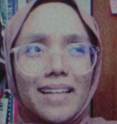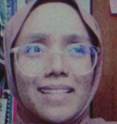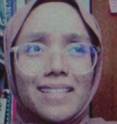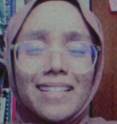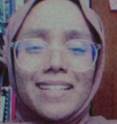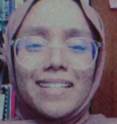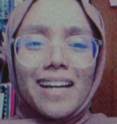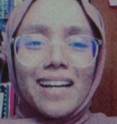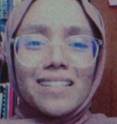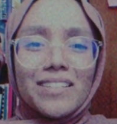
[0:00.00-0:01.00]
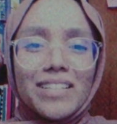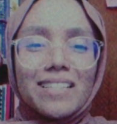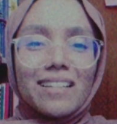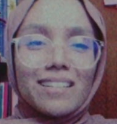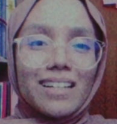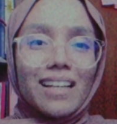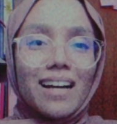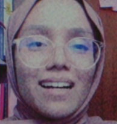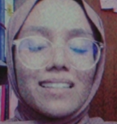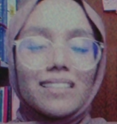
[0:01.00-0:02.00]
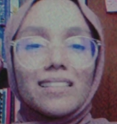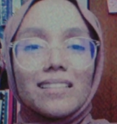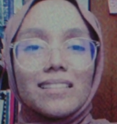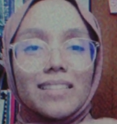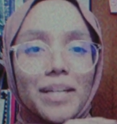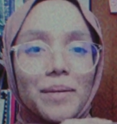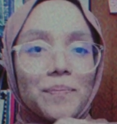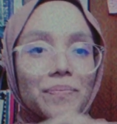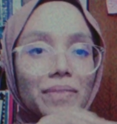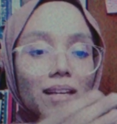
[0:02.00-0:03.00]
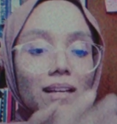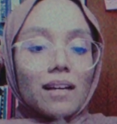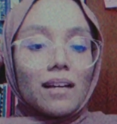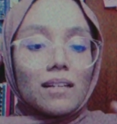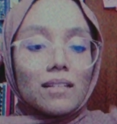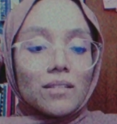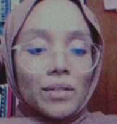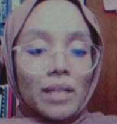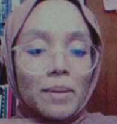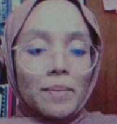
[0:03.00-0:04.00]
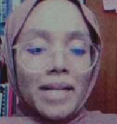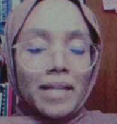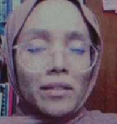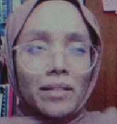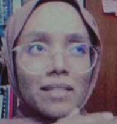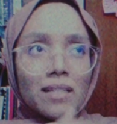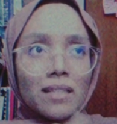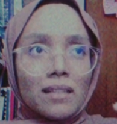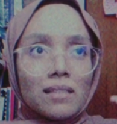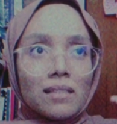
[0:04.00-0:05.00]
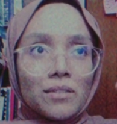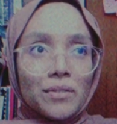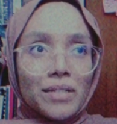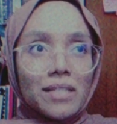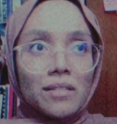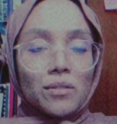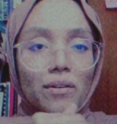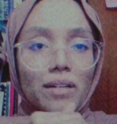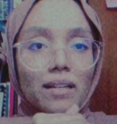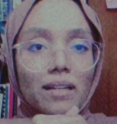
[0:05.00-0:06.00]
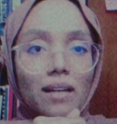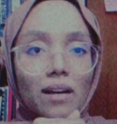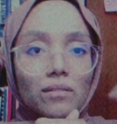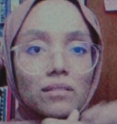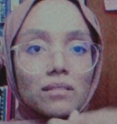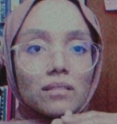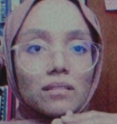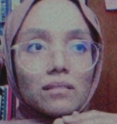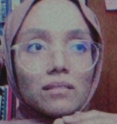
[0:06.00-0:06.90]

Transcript: It's near Country Shangri-La. Yeah. So Taman Minintot is a 3-story house.